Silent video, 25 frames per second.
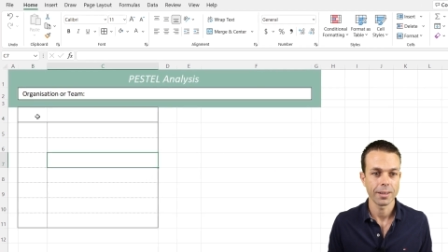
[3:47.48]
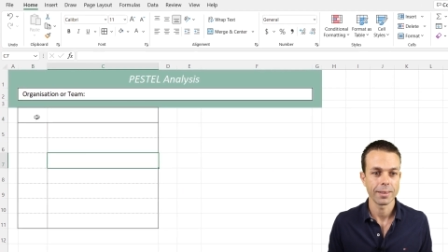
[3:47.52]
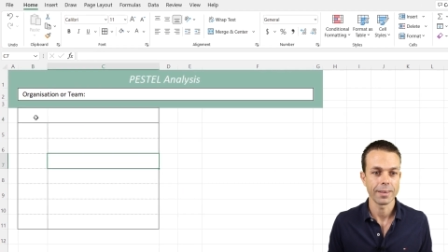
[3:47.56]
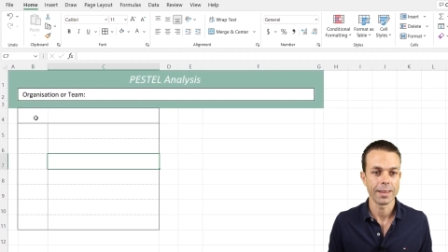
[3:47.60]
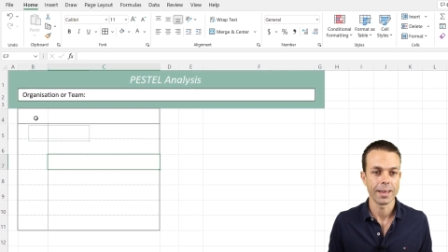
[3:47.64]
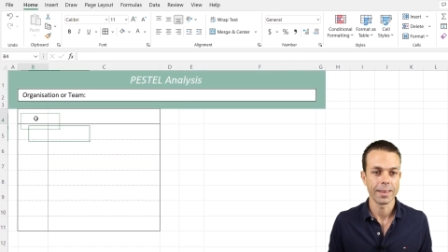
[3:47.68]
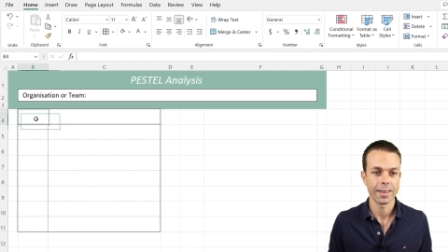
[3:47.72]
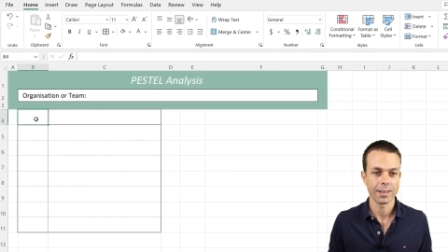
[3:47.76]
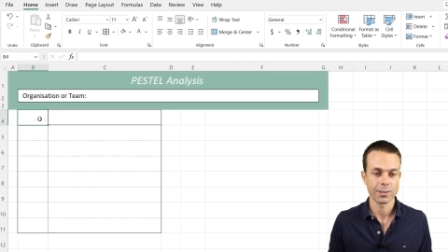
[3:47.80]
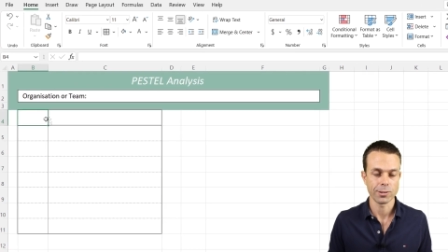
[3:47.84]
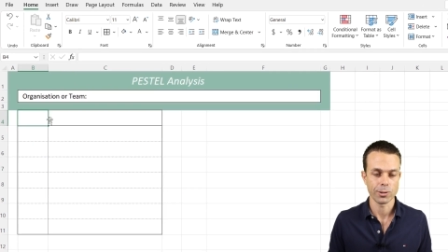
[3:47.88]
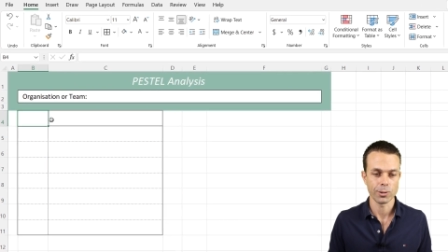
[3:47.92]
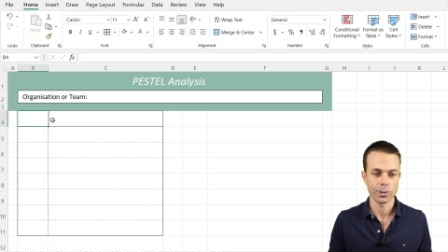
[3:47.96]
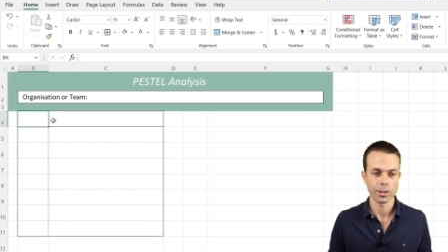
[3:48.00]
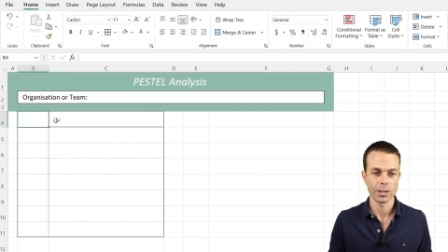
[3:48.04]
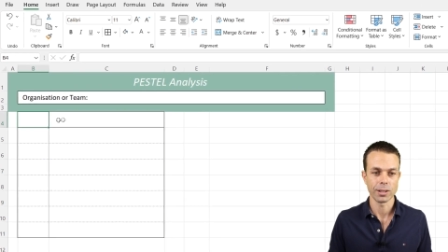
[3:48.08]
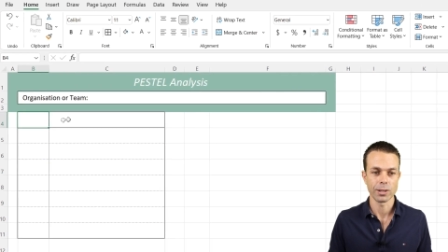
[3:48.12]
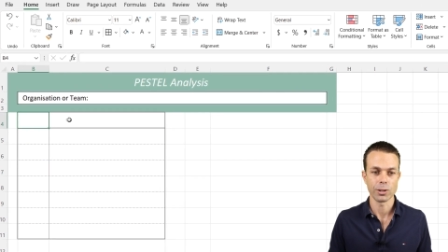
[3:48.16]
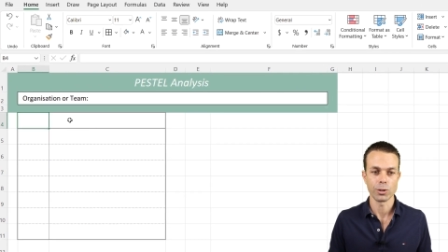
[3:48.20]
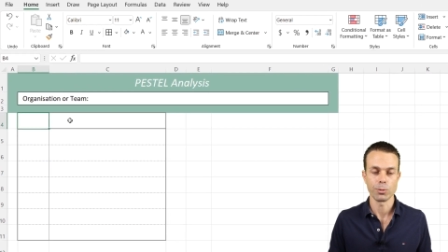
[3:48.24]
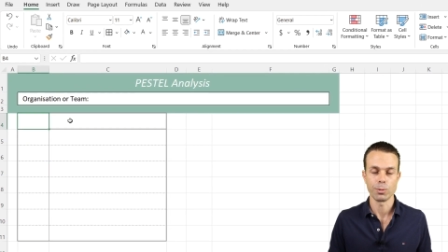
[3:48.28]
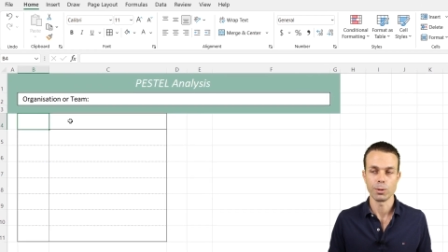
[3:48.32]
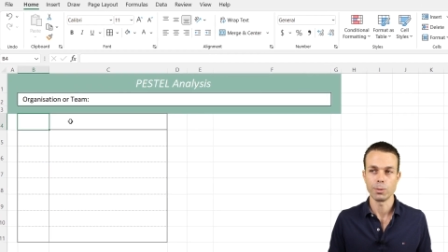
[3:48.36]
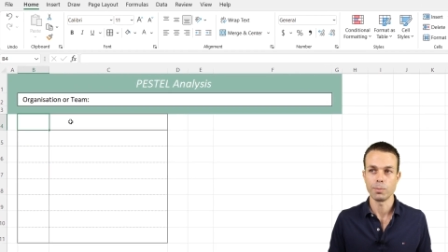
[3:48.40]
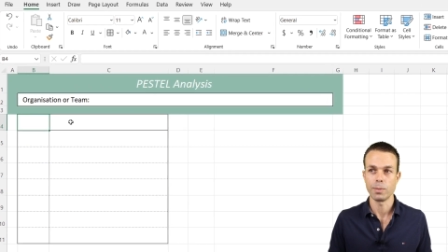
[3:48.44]
Now that's looking a
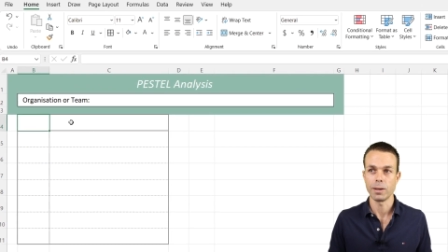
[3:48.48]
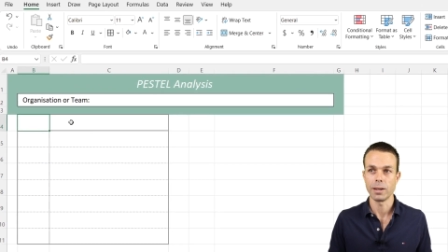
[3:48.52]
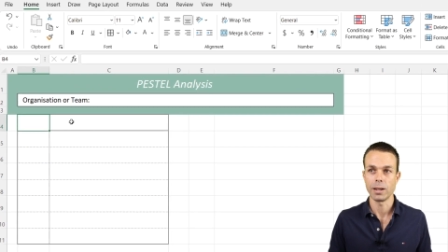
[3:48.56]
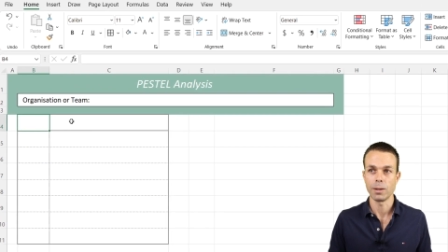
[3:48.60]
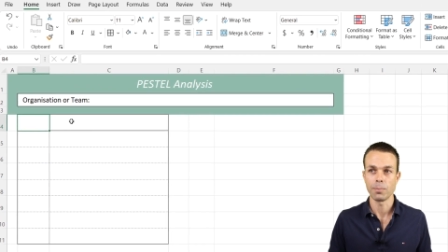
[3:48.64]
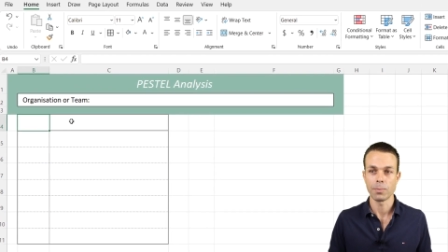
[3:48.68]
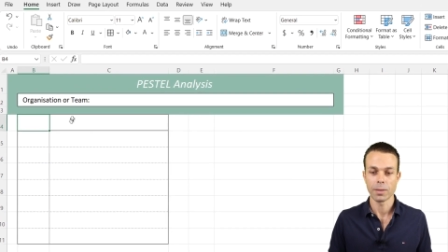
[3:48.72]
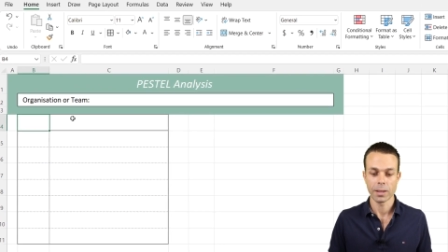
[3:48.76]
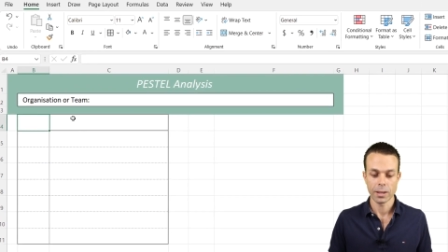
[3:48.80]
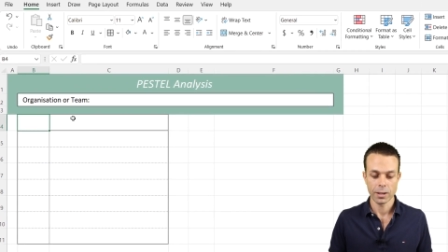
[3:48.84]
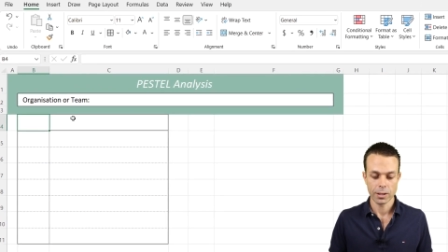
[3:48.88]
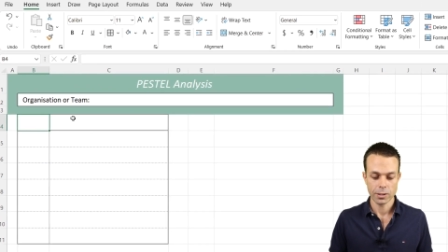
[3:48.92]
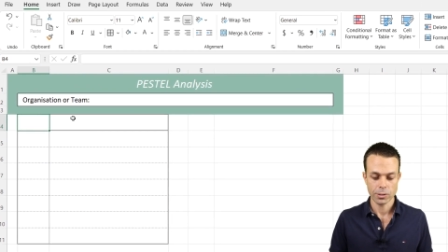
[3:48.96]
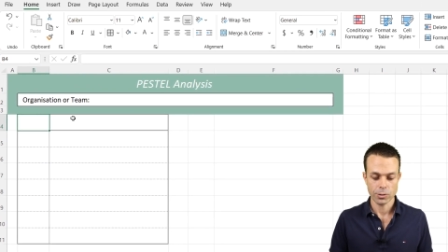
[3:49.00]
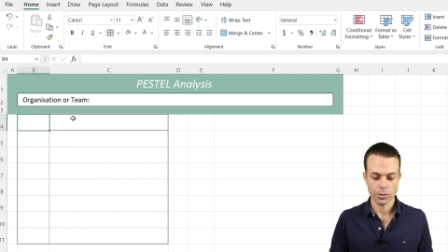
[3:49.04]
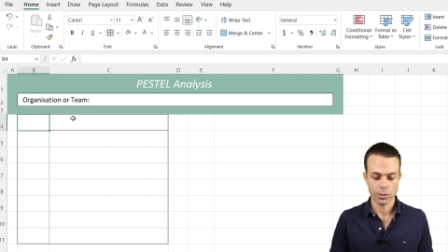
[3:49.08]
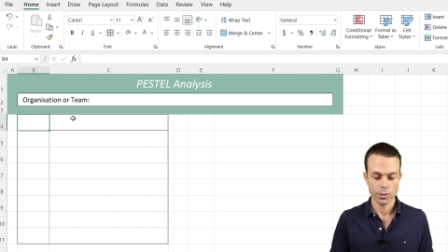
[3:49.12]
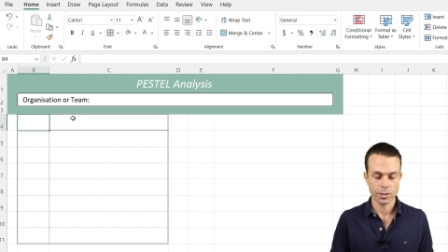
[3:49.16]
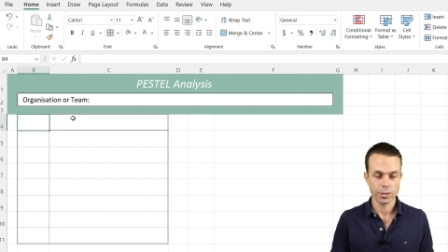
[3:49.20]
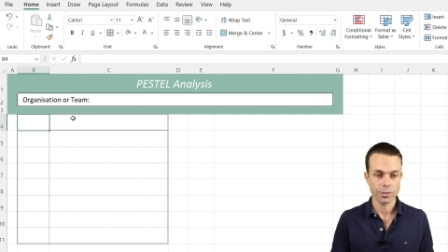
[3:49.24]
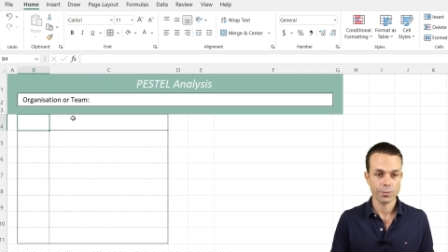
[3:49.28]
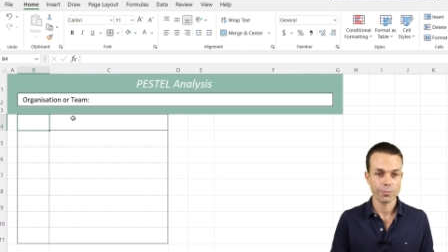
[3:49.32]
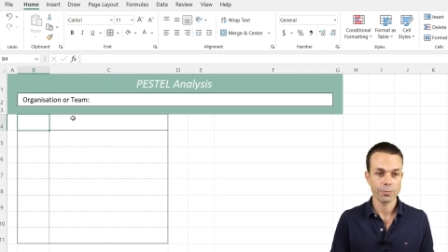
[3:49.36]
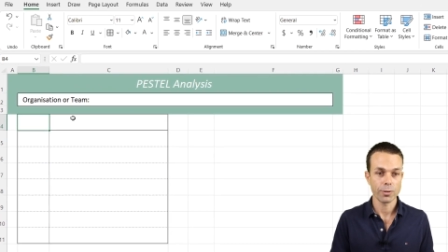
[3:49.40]
little bit better. So this